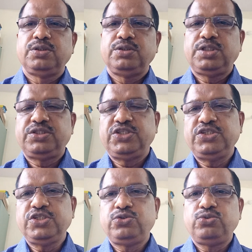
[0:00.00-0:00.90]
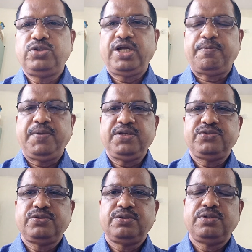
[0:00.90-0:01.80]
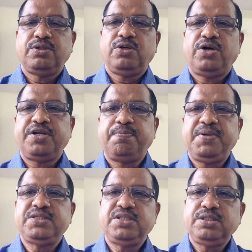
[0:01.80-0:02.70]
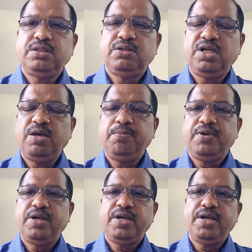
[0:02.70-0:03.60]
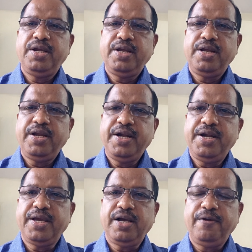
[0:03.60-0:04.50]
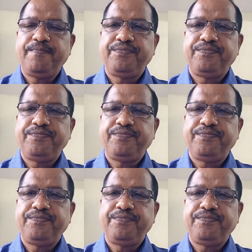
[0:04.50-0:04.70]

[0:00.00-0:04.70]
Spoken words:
the changes should take place or replacing the name India,